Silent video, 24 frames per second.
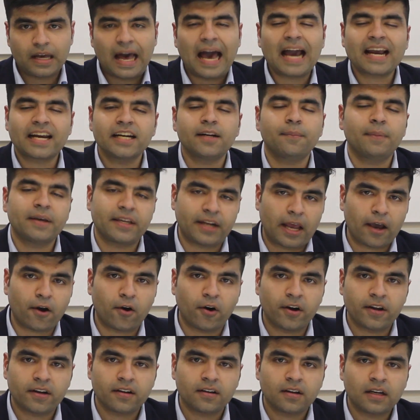Academic
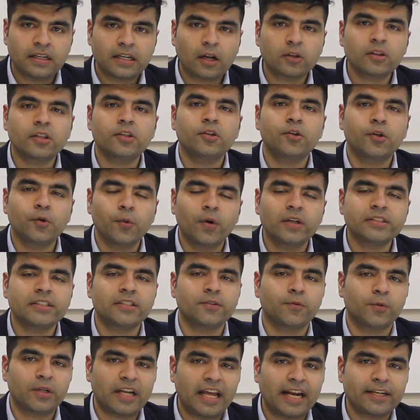record. Now the universities
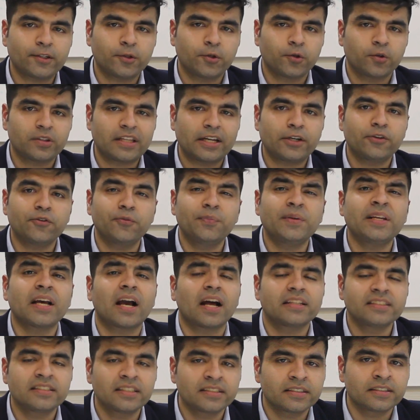would like to know that you've been a
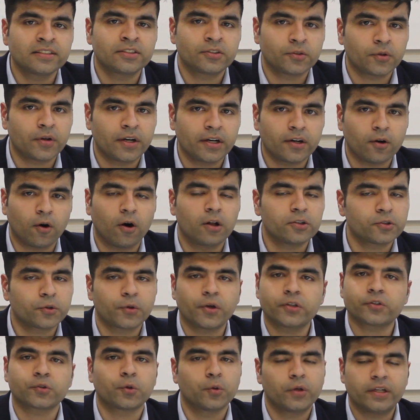consistent student all through
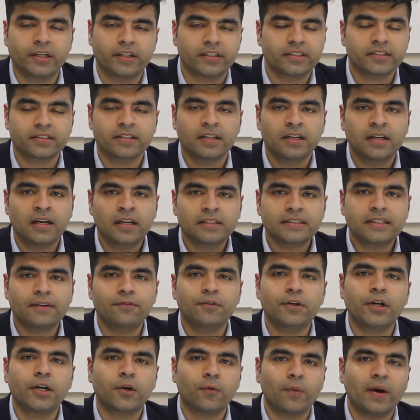your school years. They
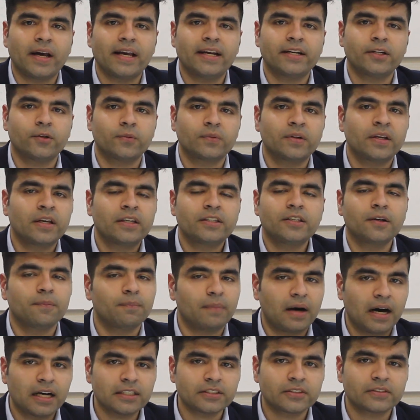would require your
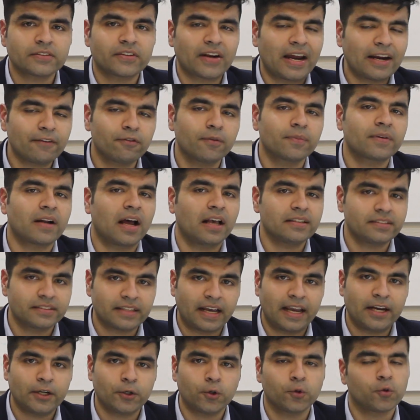marks right from class
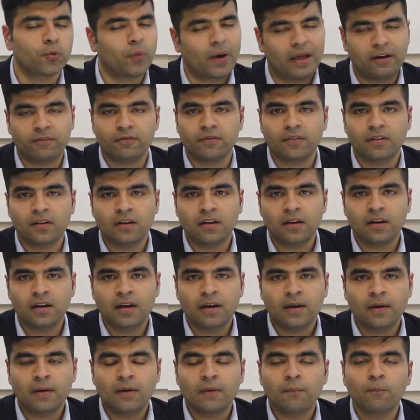9 to 12.
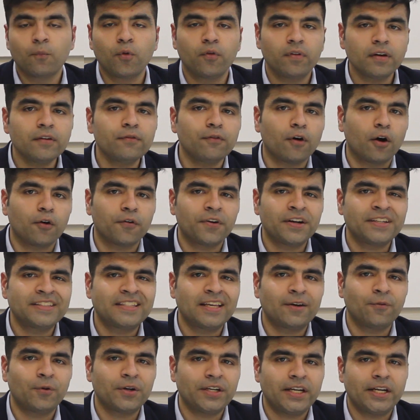Moving forward,
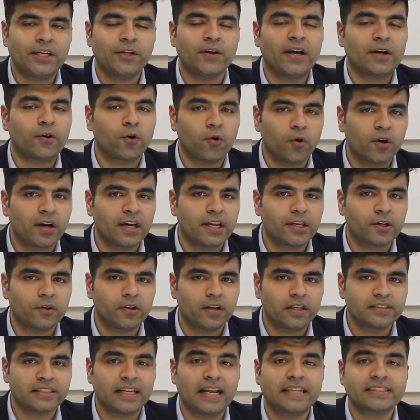they would need your
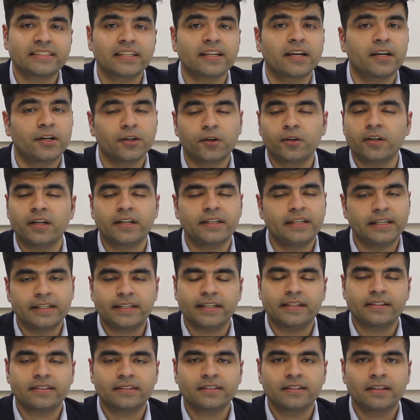co-curriculars and extracurricular
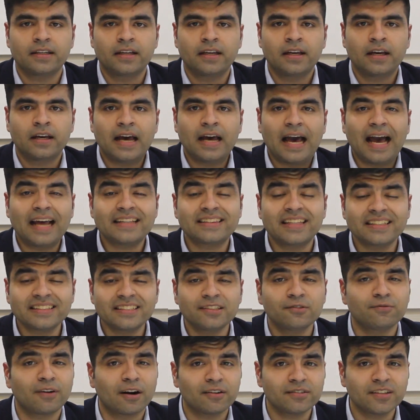details. And this
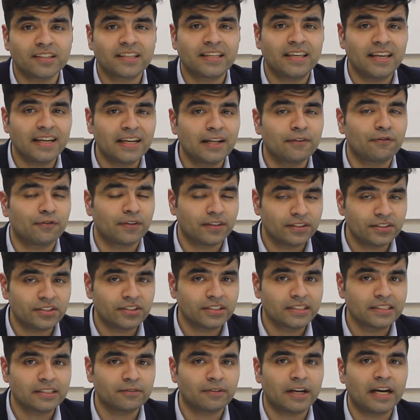is one of the key
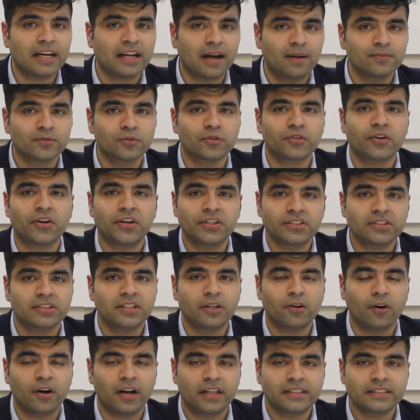differentials when it comes to
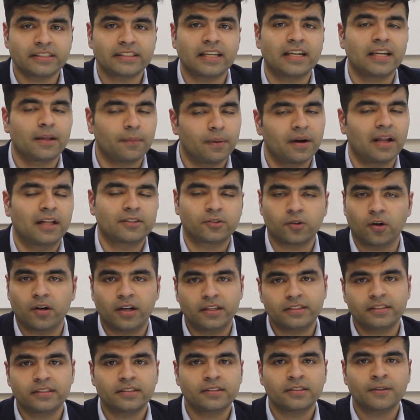traditional colleges and liberal arts
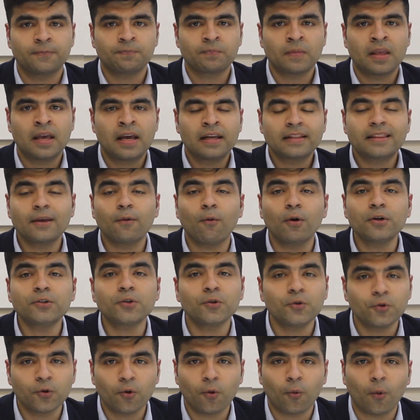colleges. They want
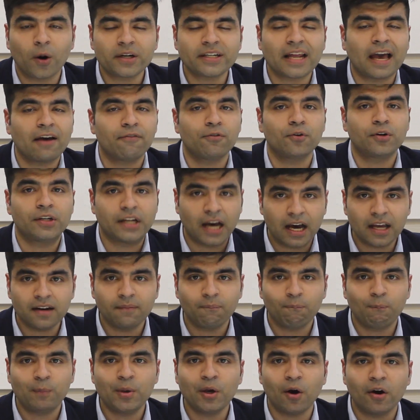to know what have you
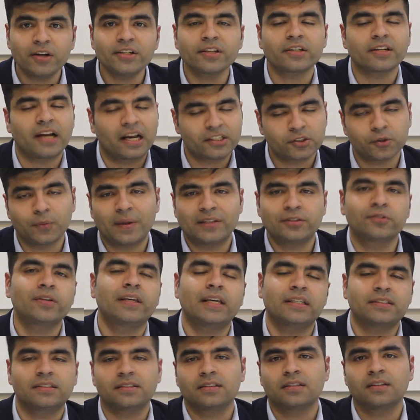done beyond your classroom
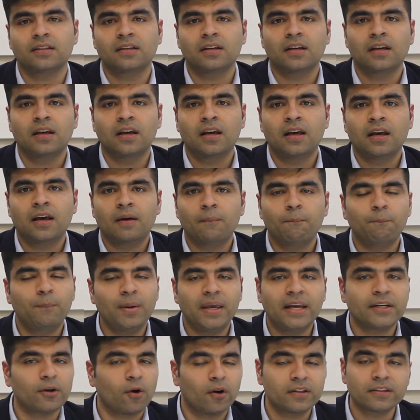education.
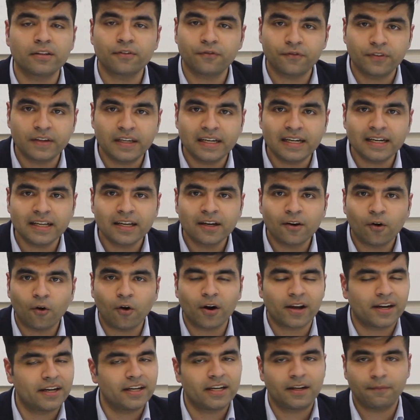Be it on the field
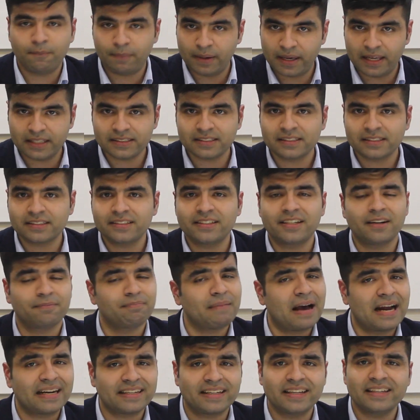or in debates,
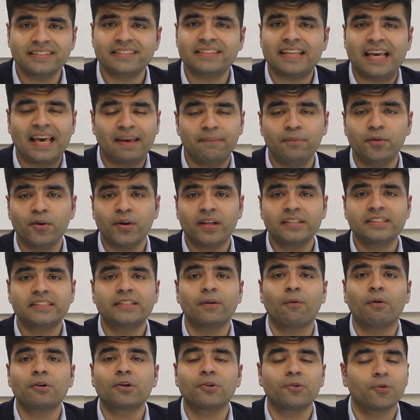dramatics, MUNs, they
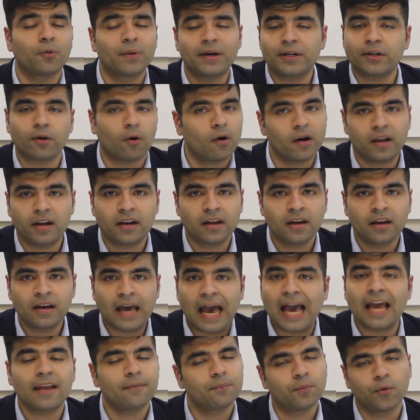want to know it all
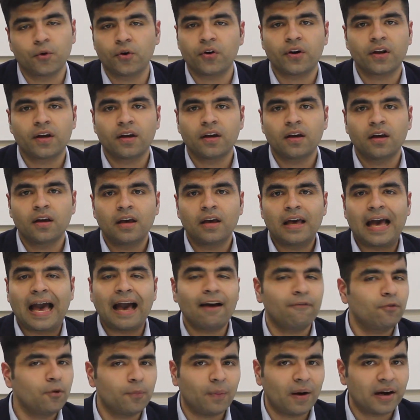and more.
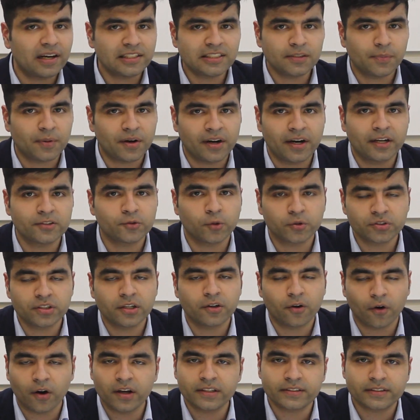Have you participated in a social
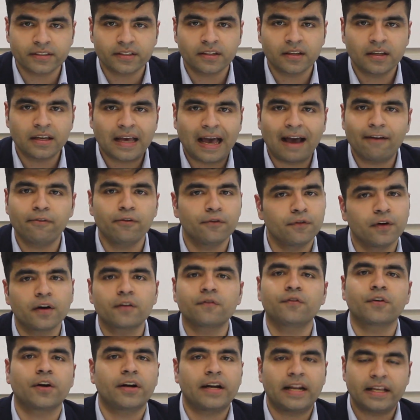cause? Have you worked
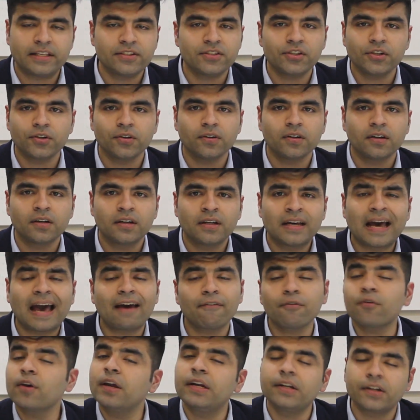for an NGO? Have
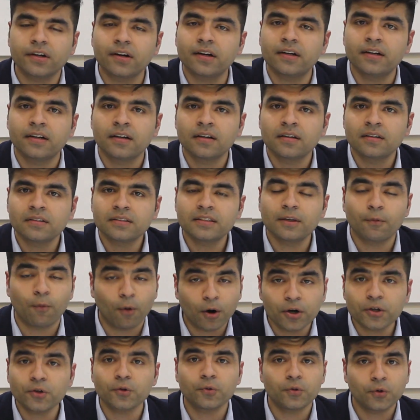you interned? They
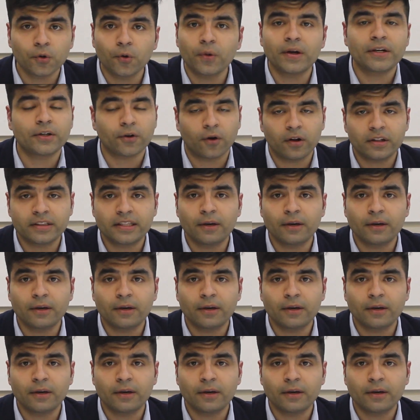want to know it all.